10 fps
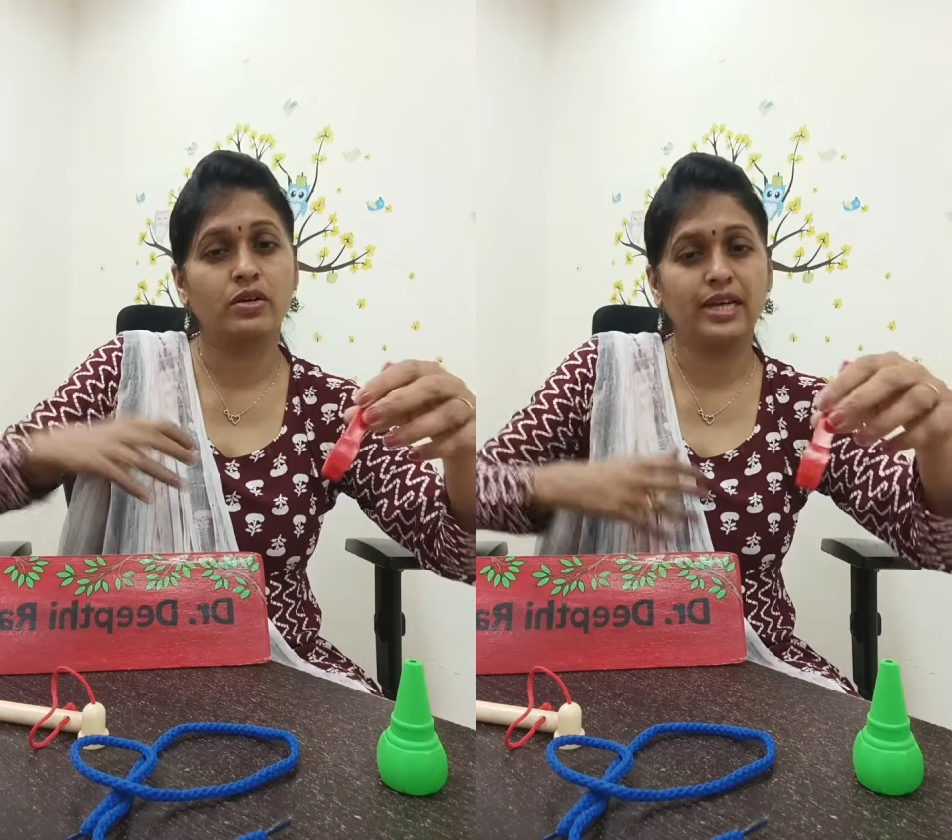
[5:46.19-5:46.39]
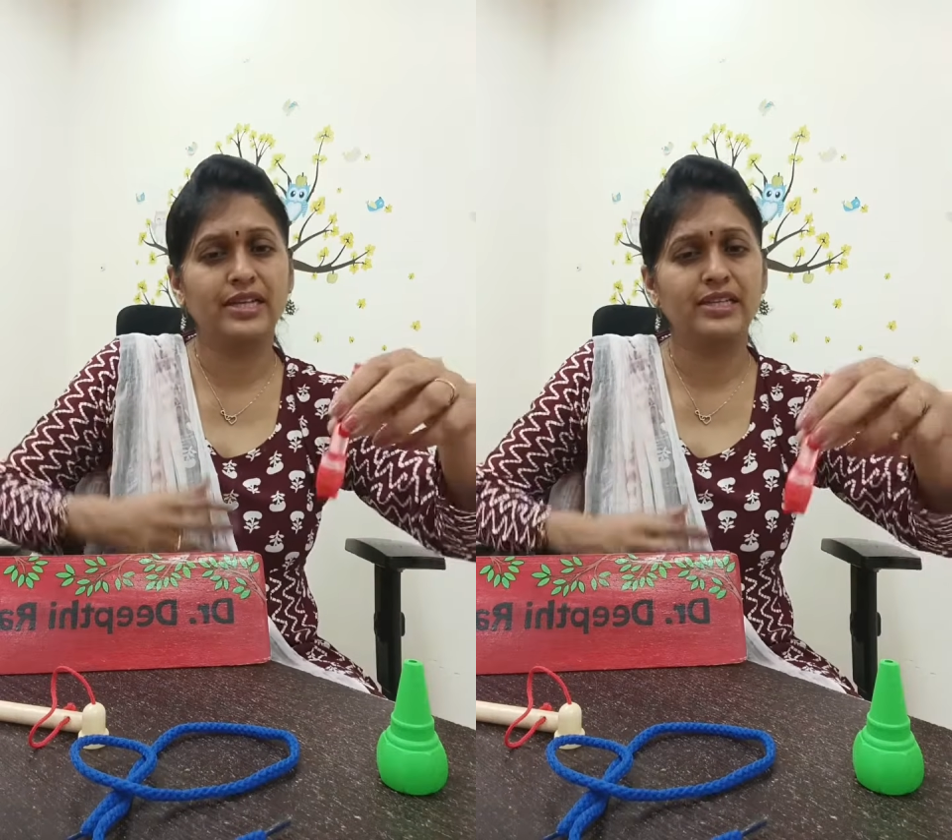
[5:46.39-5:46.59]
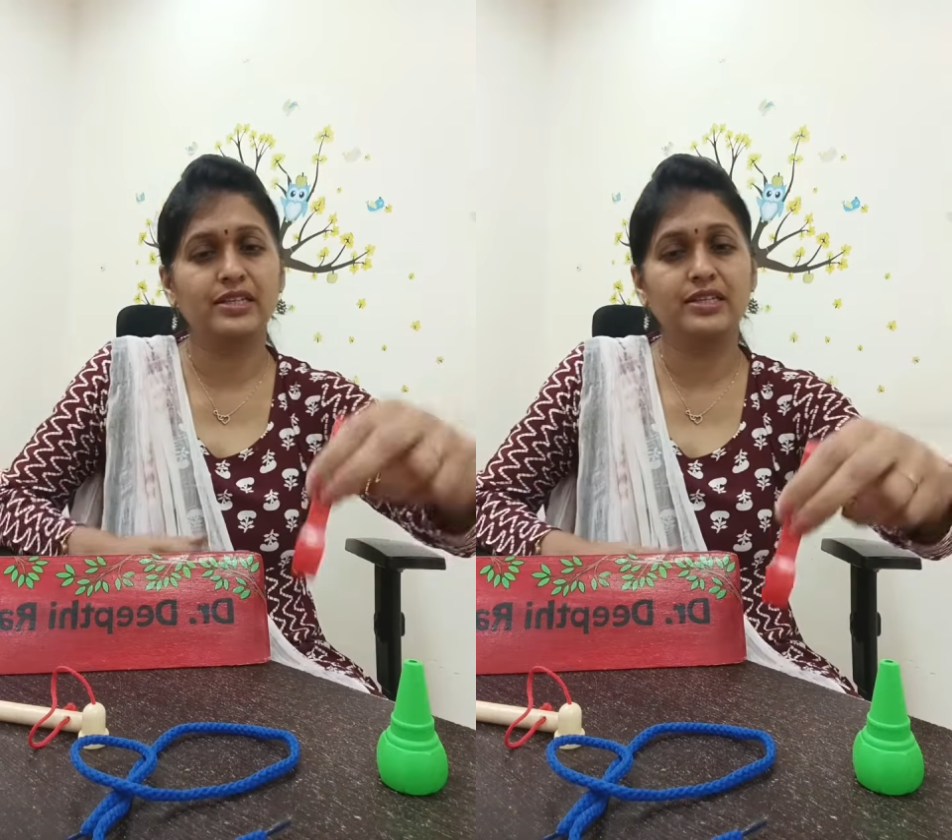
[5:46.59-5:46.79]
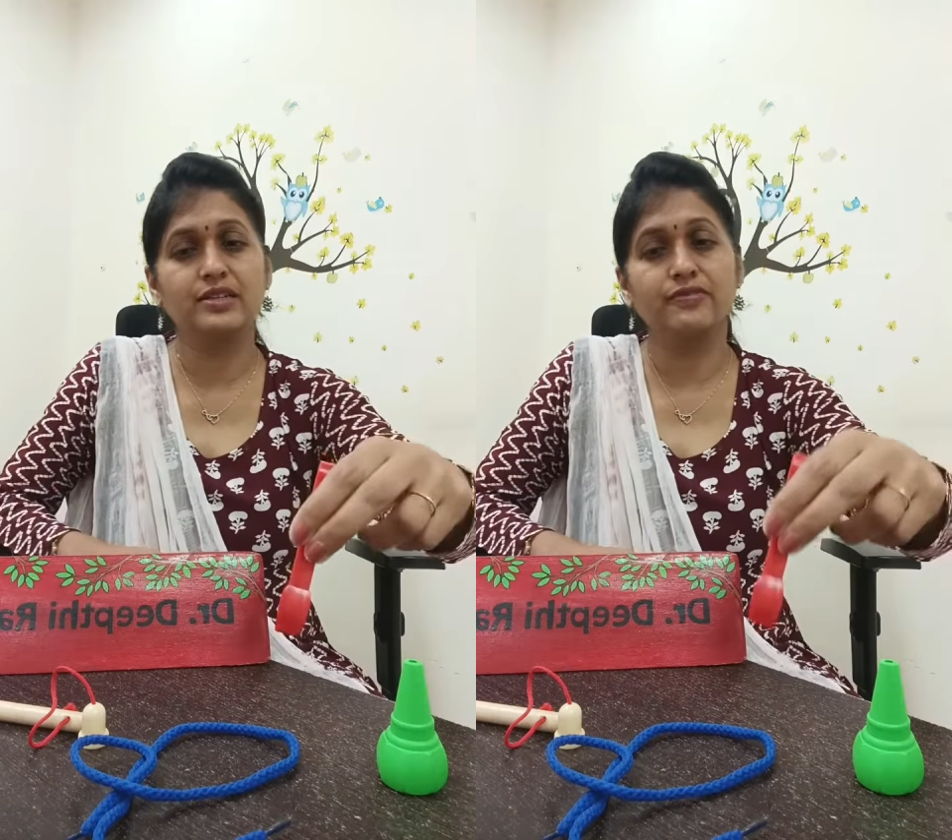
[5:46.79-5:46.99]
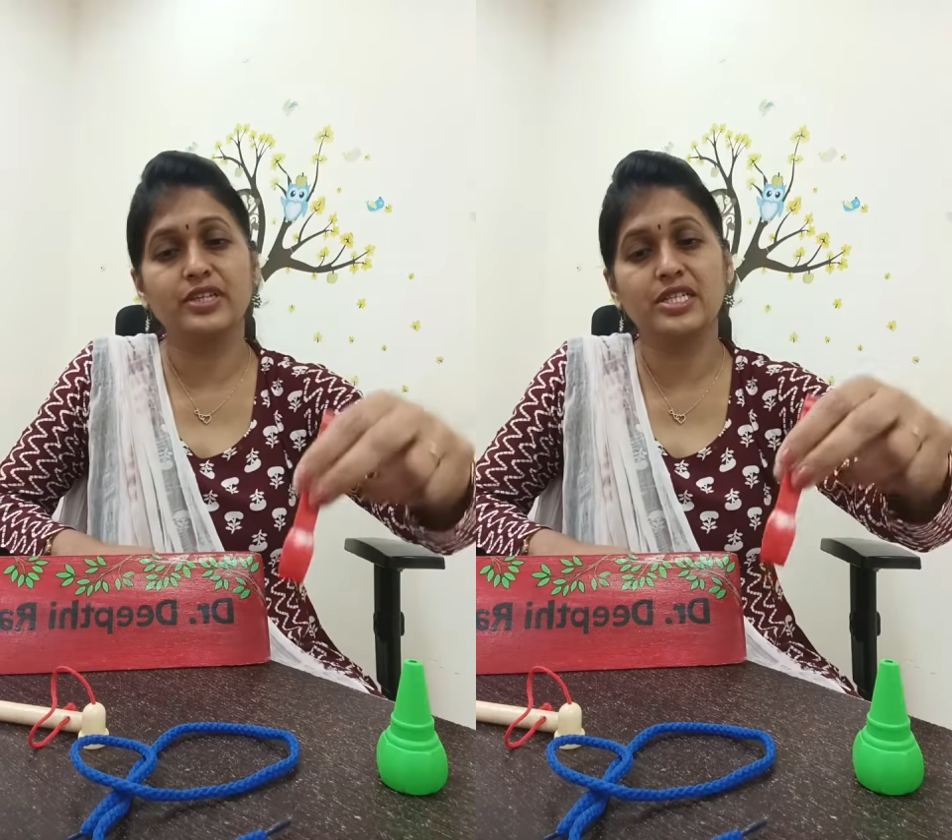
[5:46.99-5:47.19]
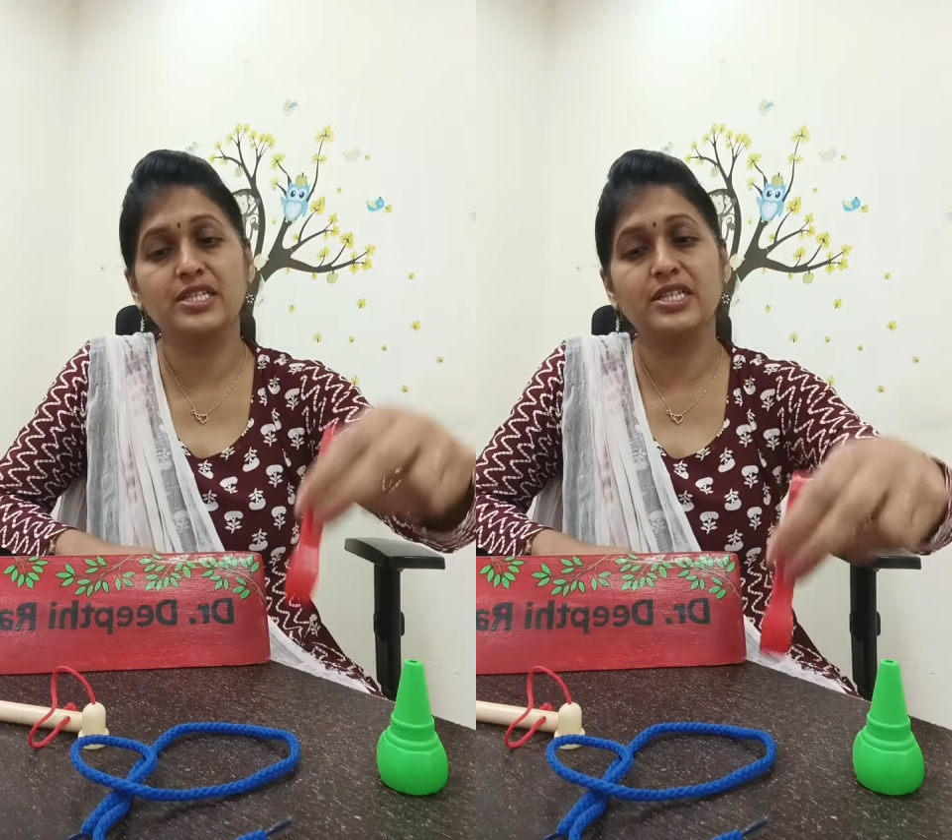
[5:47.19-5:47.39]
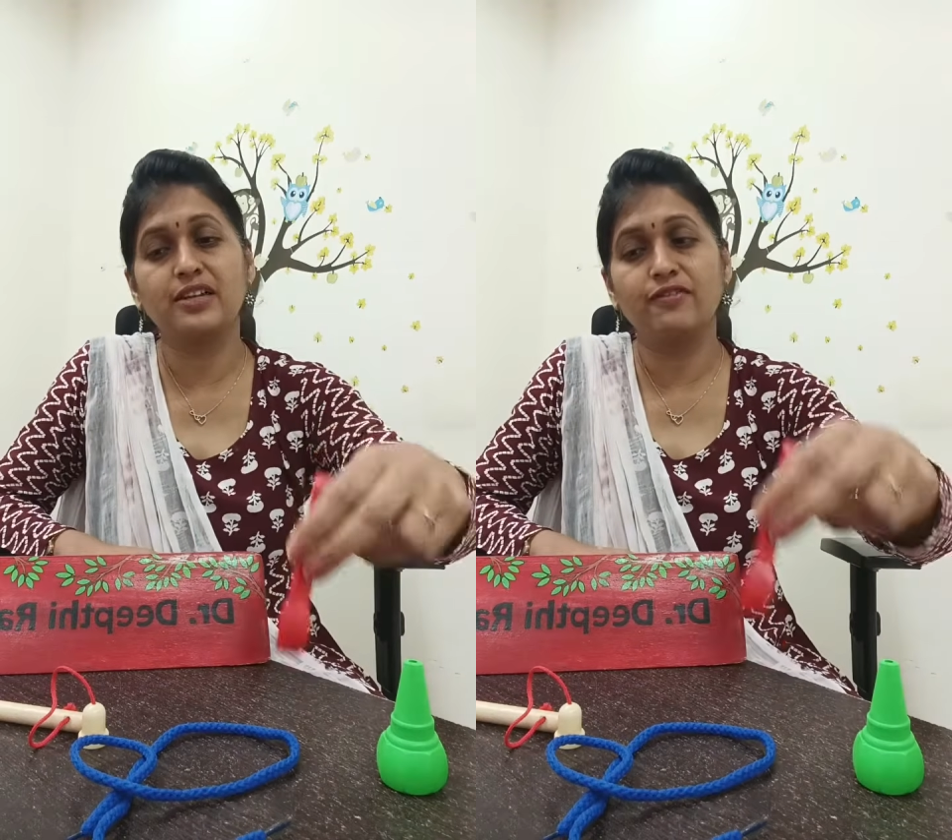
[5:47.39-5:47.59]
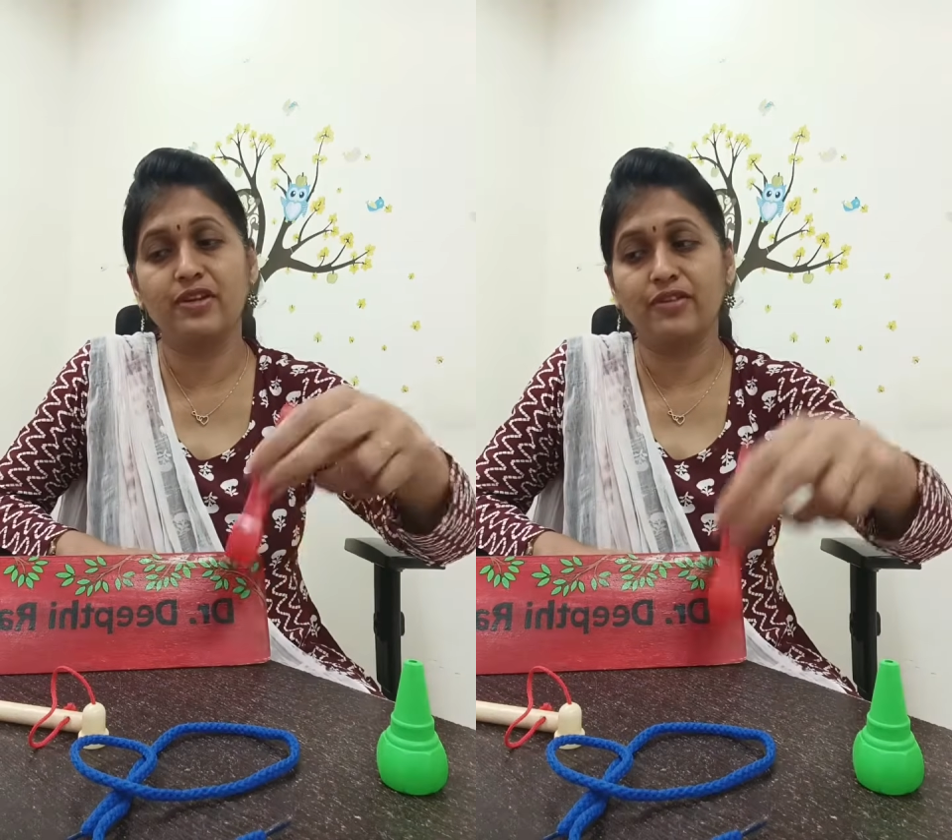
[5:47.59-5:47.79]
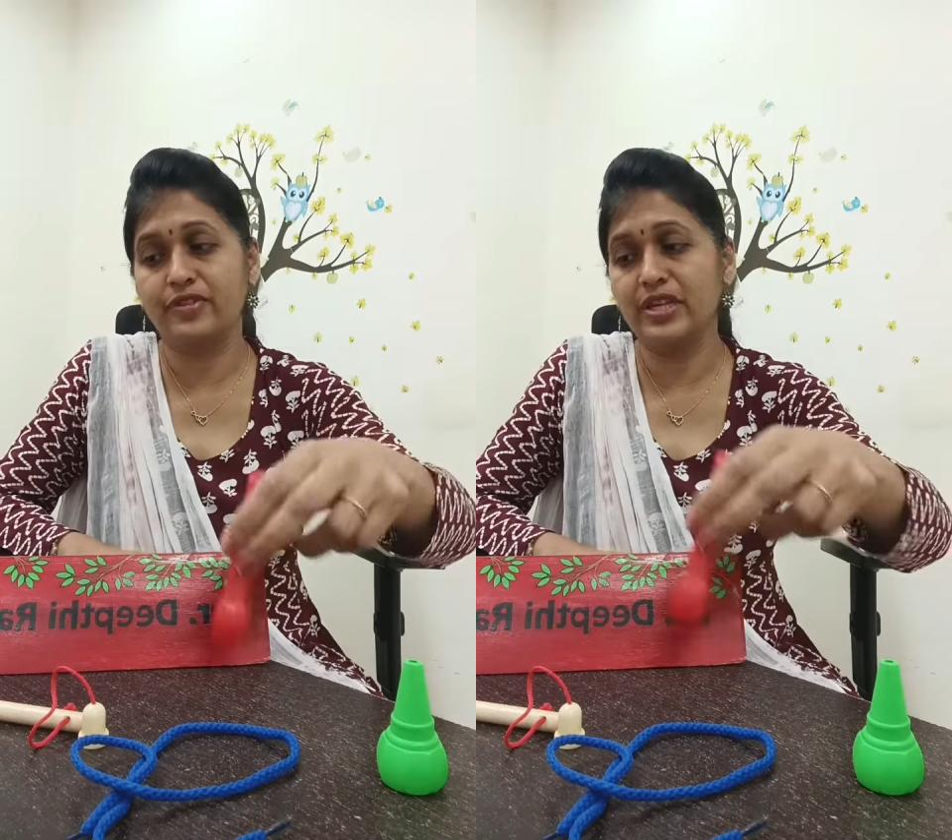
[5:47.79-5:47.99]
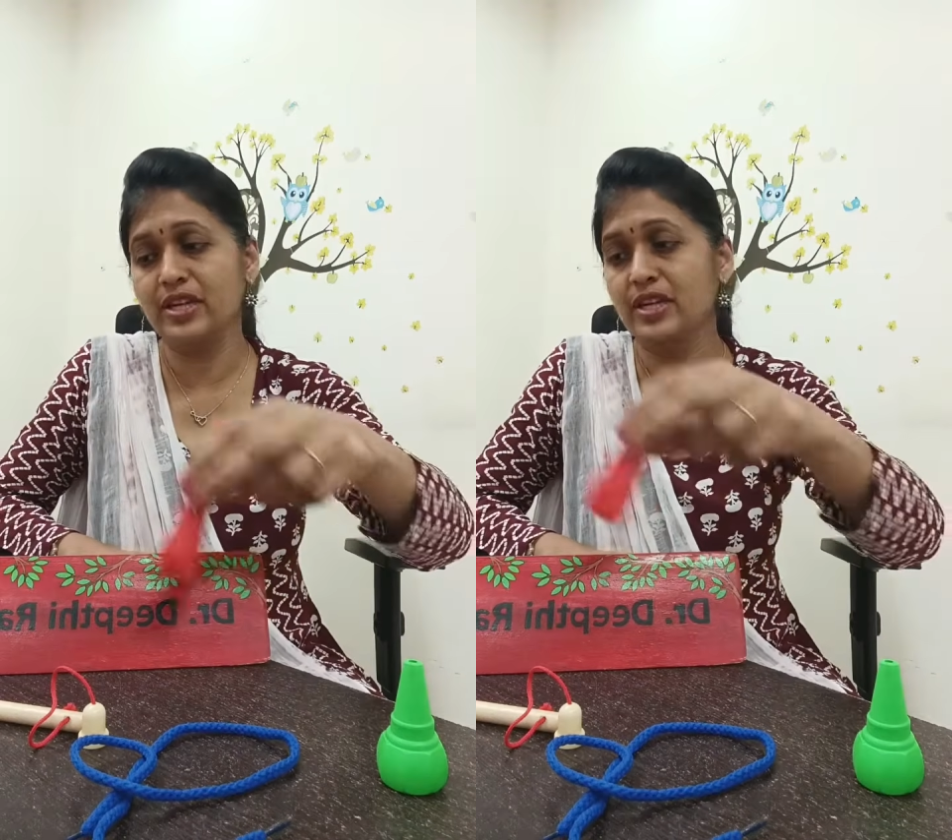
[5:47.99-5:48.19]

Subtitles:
anything which is little fluffy,